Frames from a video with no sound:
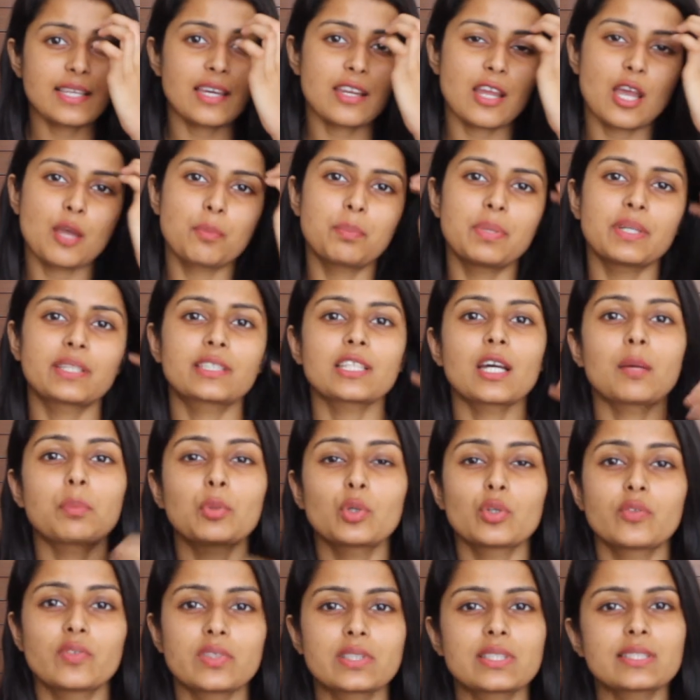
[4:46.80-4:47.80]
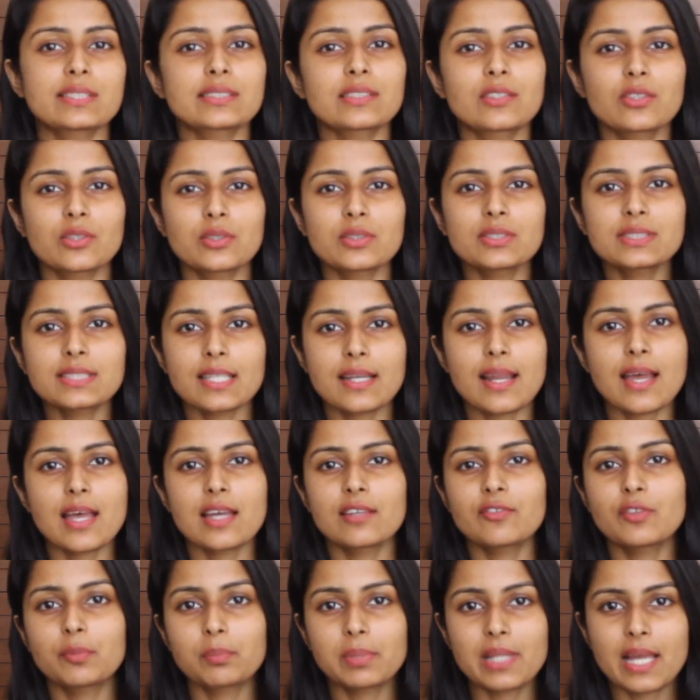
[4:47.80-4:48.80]
that I picked up over this course that I
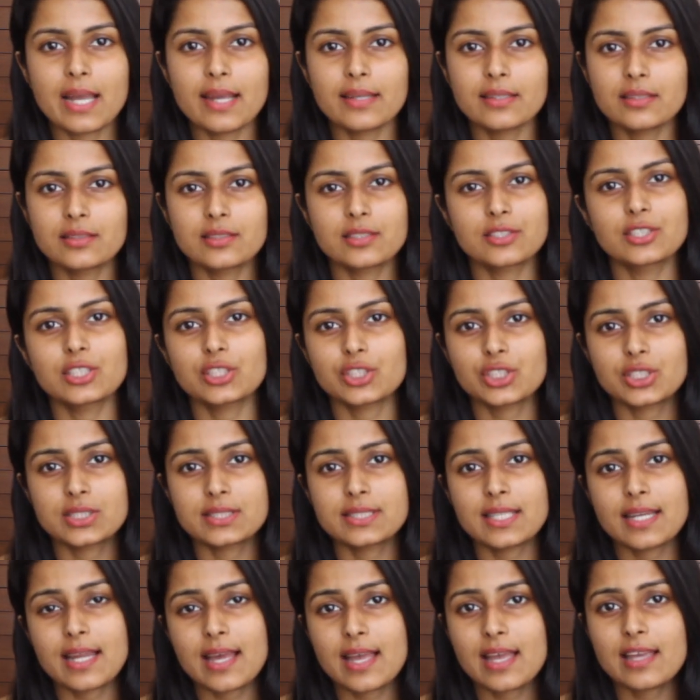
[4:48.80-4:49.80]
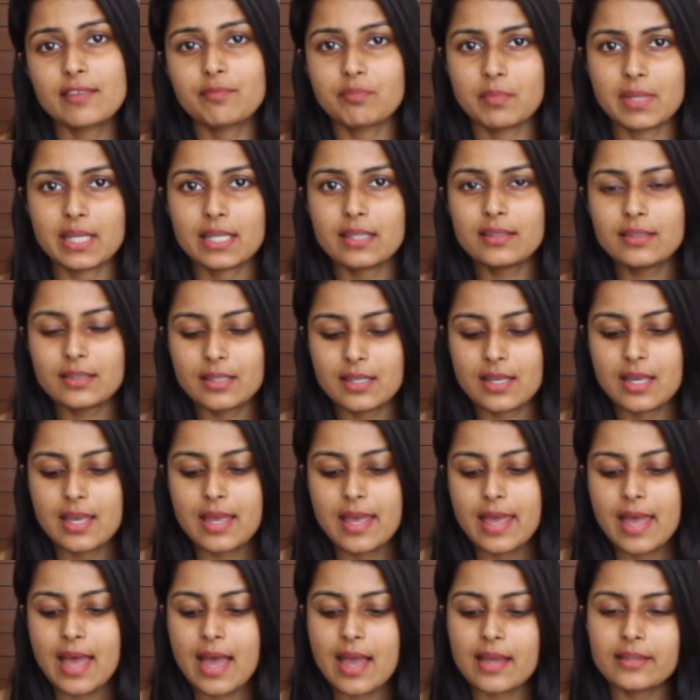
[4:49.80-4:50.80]
have applied in the dishes that I have made,
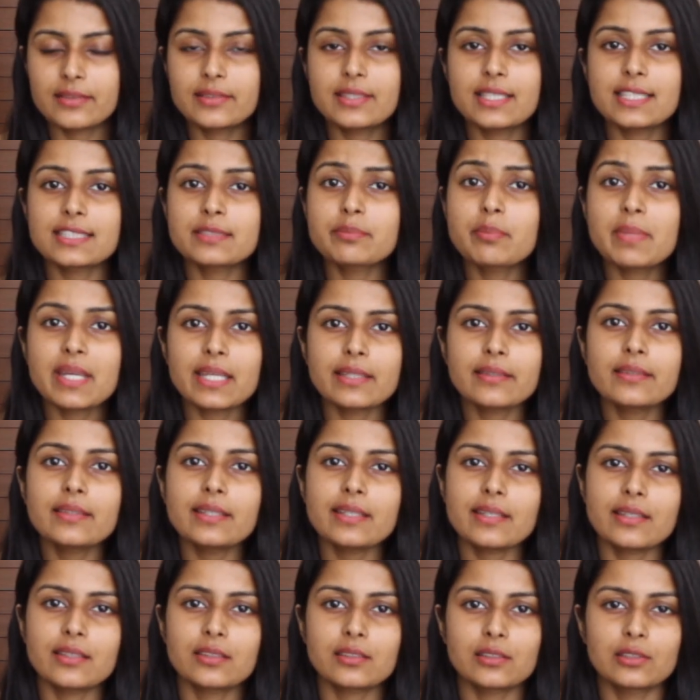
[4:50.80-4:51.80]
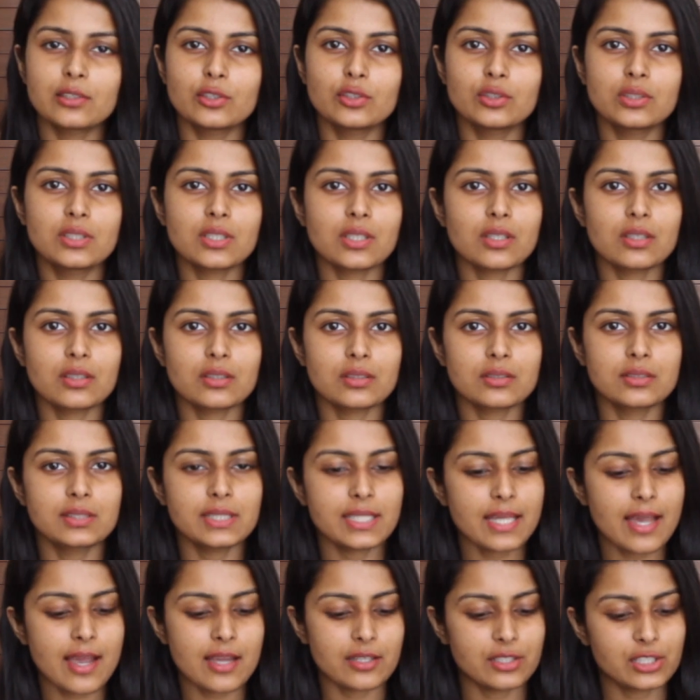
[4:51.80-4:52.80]
and these mainly include
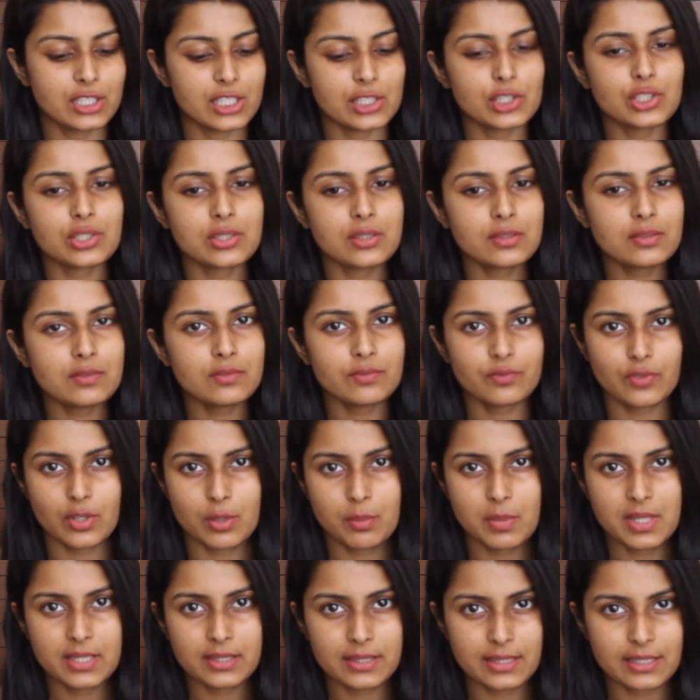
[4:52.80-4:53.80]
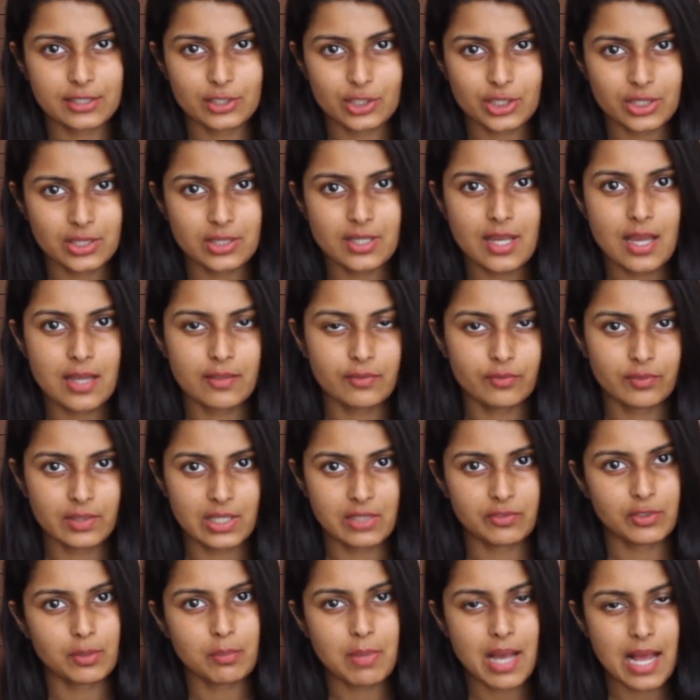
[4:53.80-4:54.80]
dehydration, fermentation, and
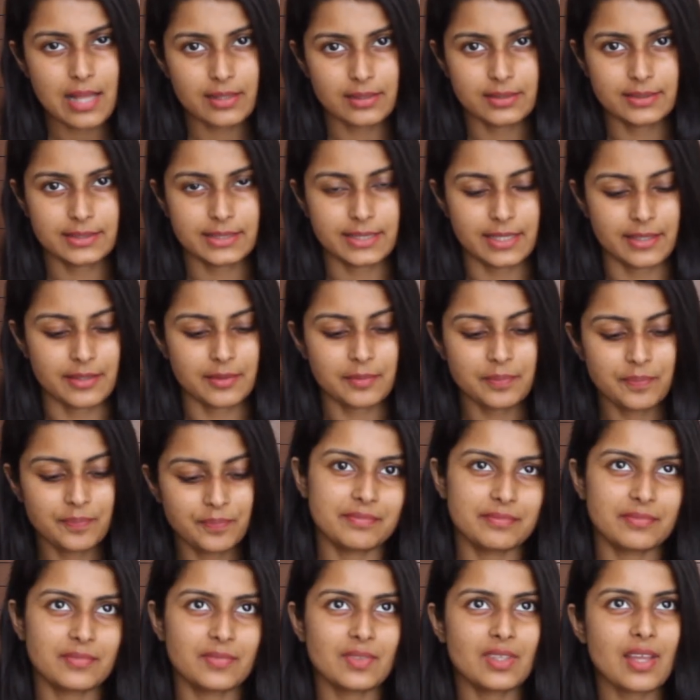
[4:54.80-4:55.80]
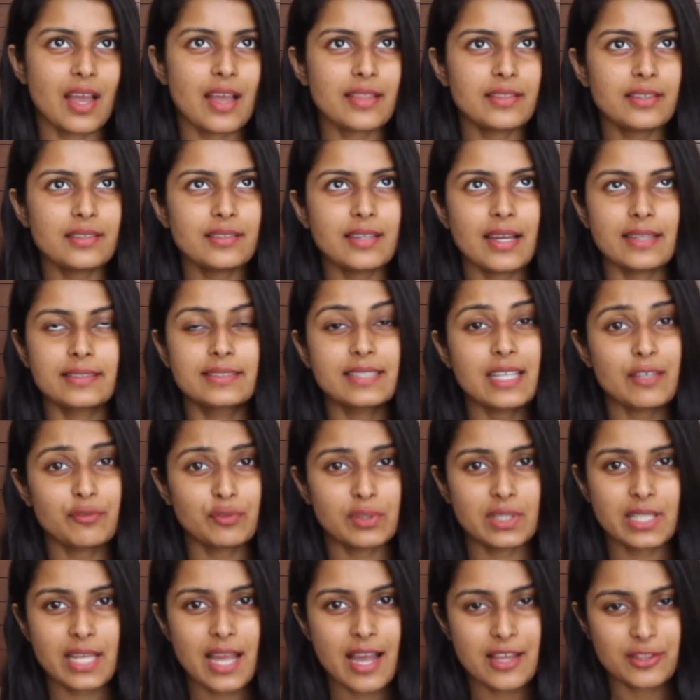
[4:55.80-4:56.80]
flavor balancing. I think I
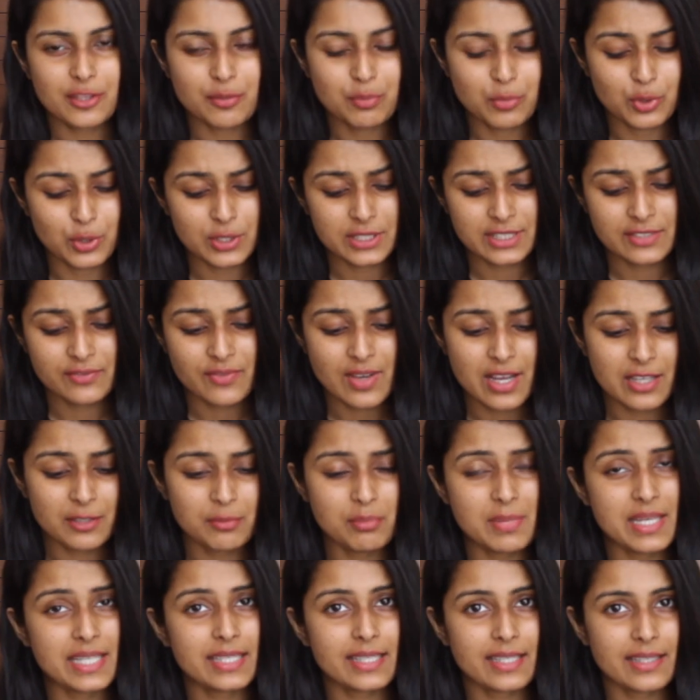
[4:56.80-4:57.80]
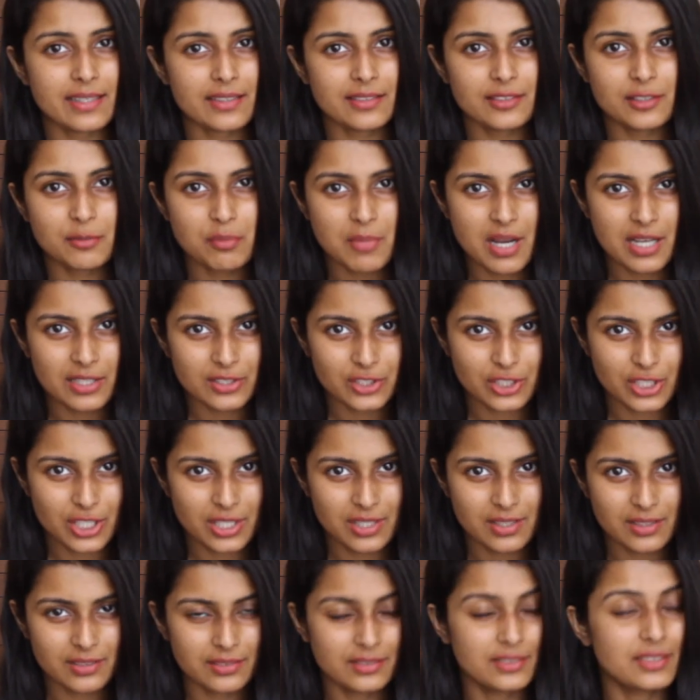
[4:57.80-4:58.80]
definitely had the most fun making the
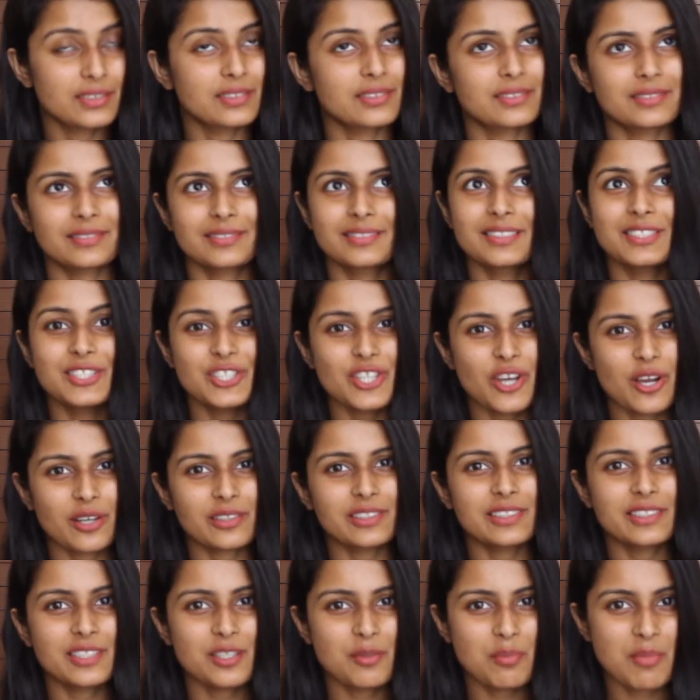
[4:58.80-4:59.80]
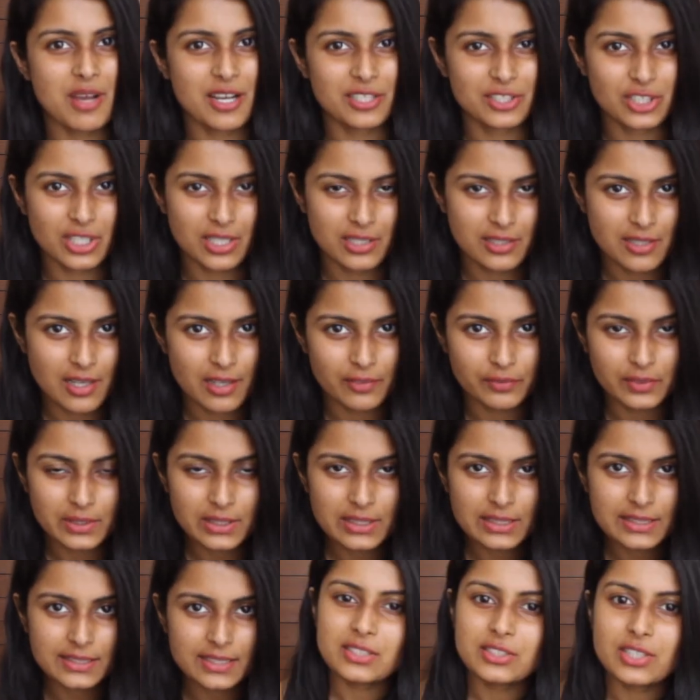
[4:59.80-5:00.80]
matcha, the chocolate and matcha
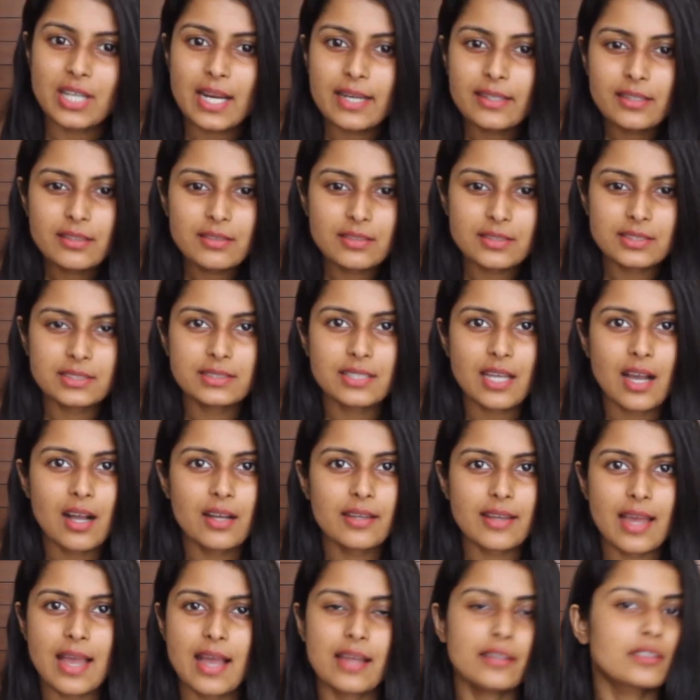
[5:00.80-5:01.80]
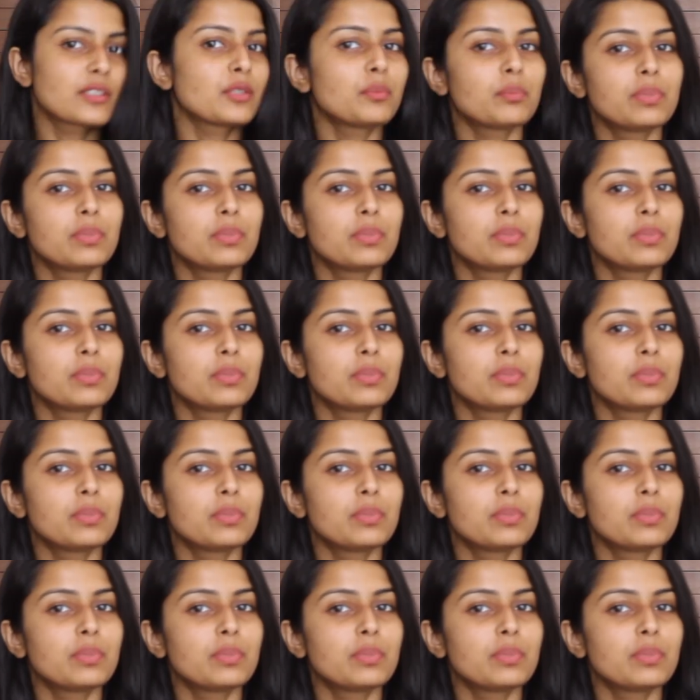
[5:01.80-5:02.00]
truffles. Because right in the start, I had a